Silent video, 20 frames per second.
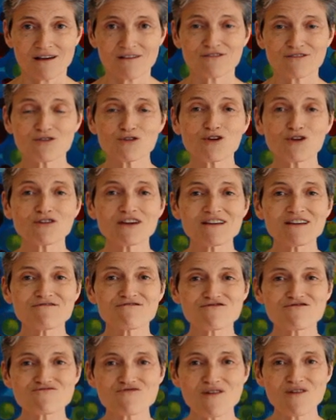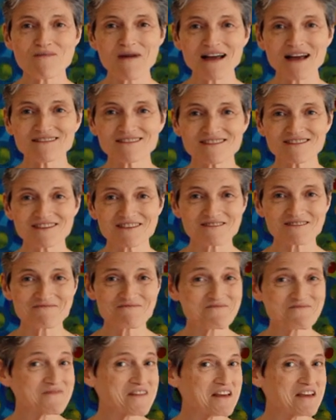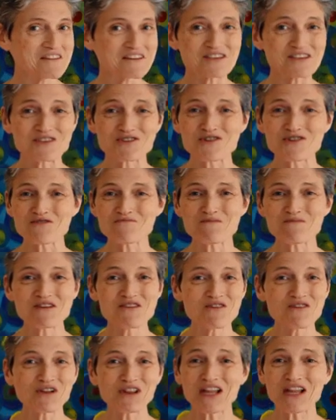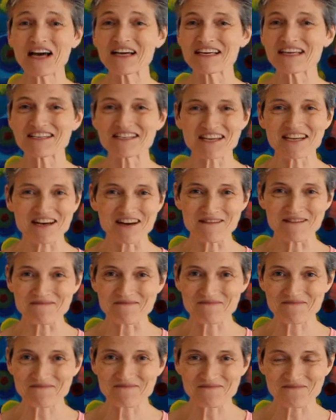If you're looking for romance, this could be your lucky time.